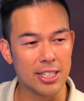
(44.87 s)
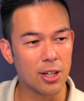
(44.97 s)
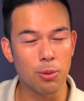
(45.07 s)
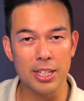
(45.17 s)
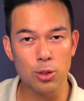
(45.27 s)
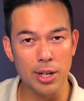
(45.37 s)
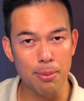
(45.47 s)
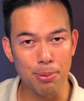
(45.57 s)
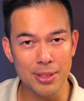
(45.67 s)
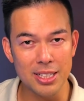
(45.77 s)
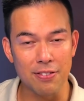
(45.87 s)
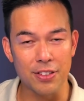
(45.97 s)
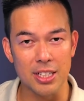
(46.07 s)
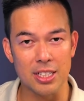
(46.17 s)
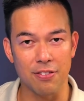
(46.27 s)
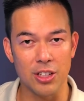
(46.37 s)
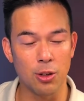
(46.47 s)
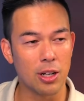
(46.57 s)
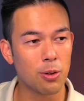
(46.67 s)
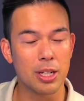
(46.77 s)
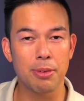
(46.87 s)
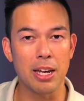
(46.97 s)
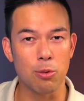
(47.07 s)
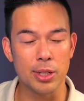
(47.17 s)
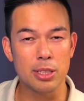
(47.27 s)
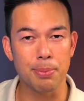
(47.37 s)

You don't want to create a prison for yourself. You don't want to get rich,